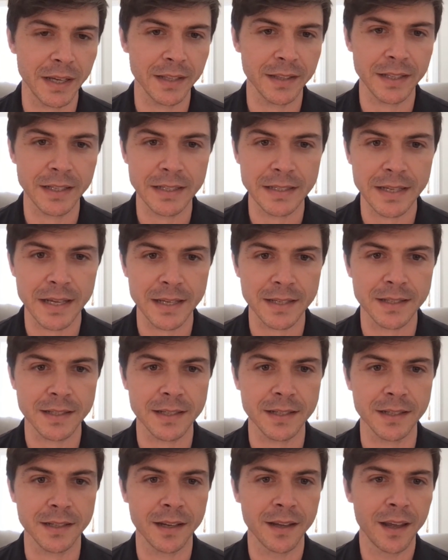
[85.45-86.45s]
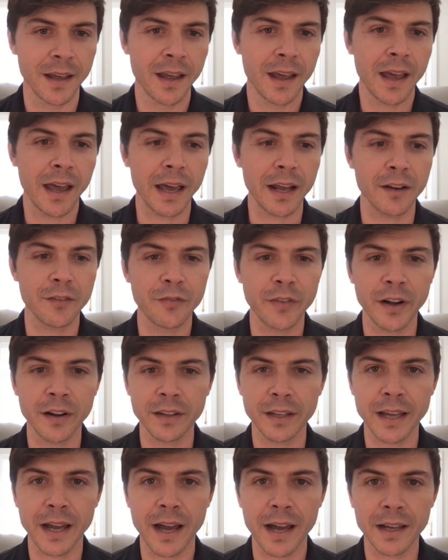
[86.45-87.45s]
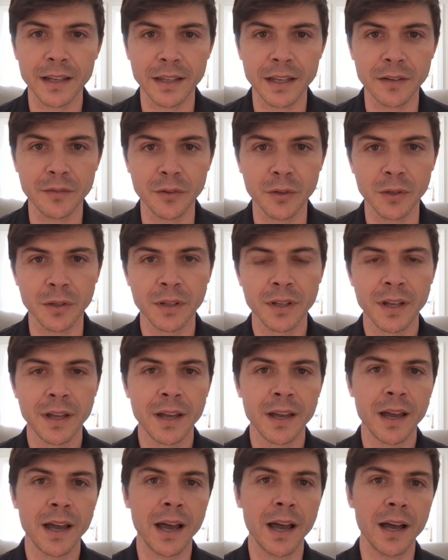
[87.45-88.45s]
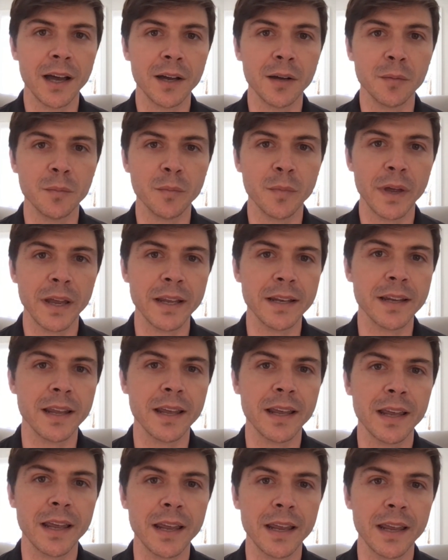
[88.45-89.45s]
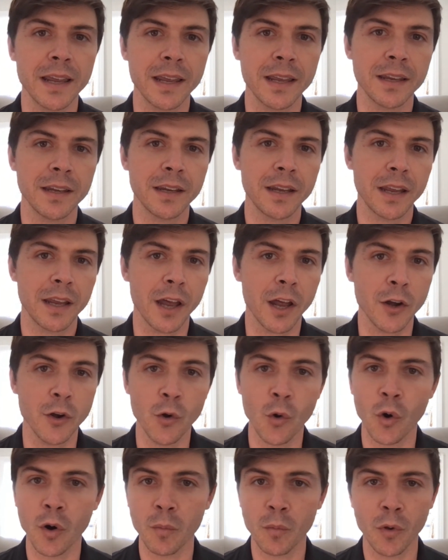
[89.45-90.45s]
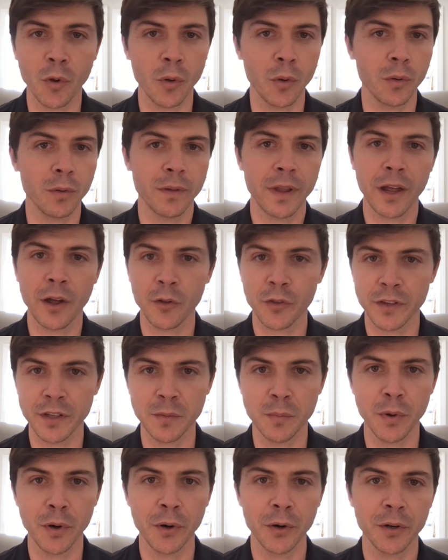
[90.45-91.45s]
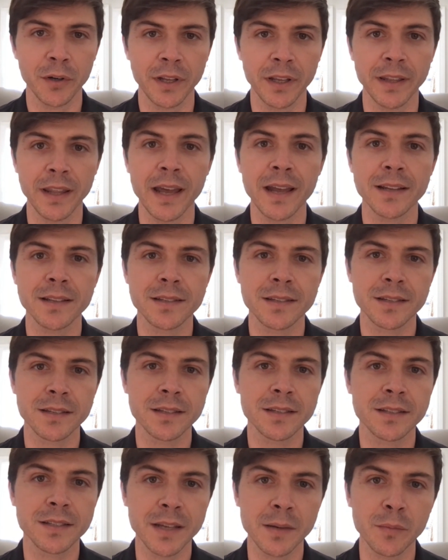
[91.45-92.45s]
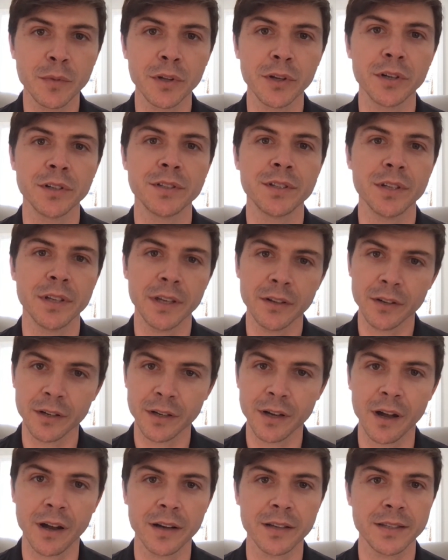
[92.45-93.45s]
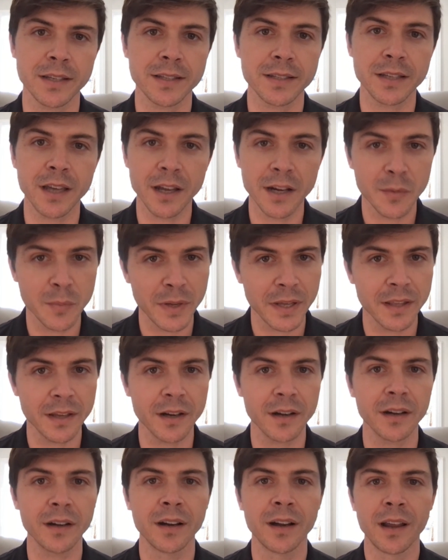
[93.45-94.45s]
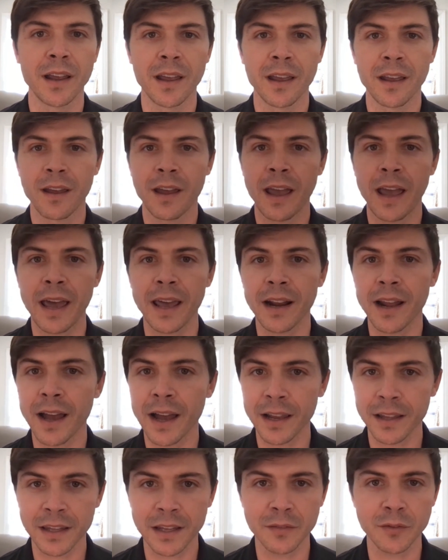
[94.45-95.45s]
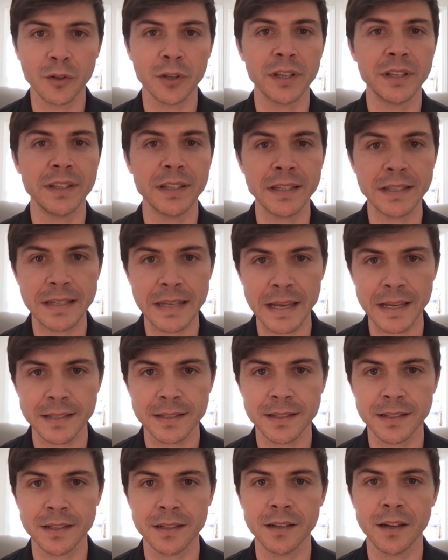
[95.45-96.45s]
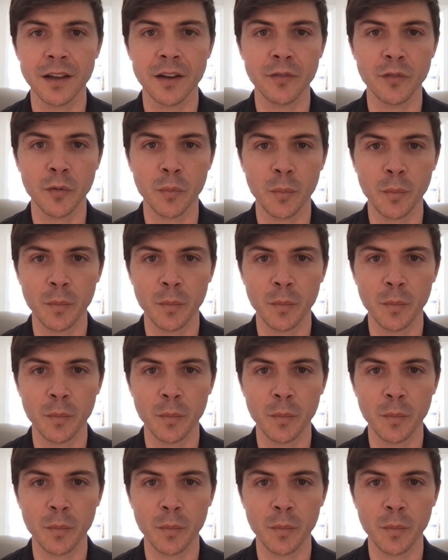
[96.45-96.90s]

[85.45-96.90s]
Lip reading: in the intestine at a fairly high level, and a normal healthy bird. And that's similar to Enterococcus. It's going to be there at a high level in the intestine of